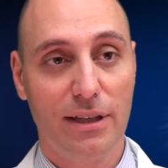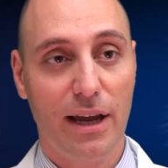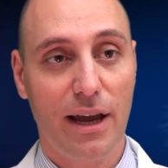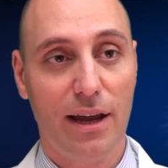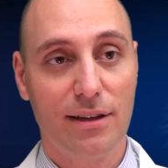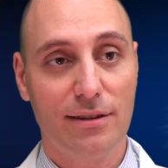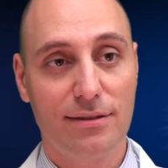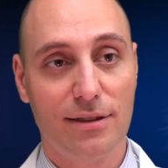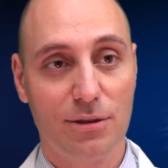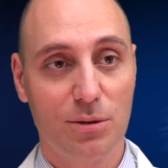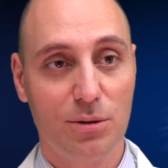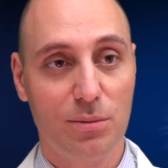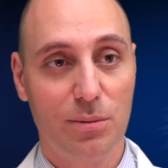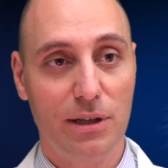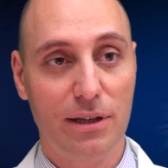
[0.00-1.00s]
in hands that
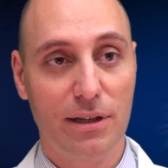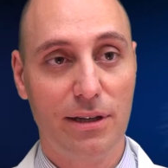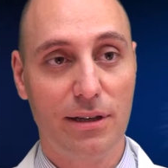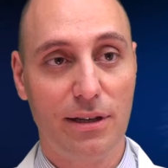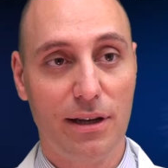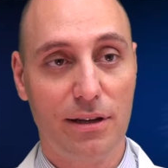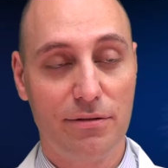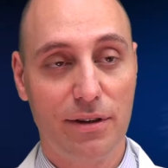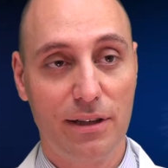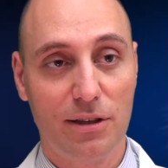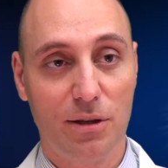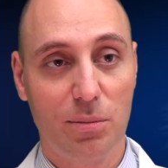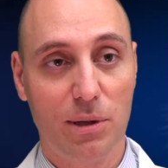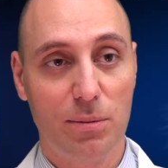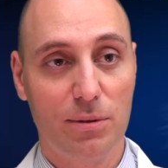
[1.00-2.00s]
could be
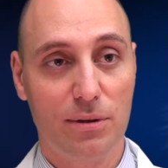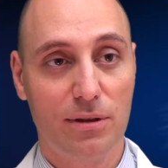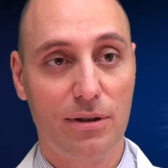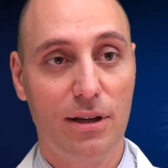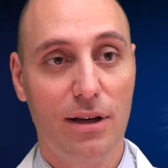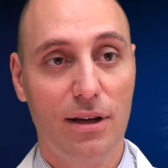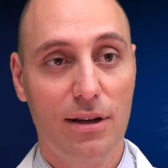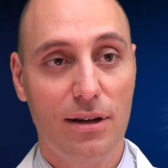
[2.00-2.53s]
affecting people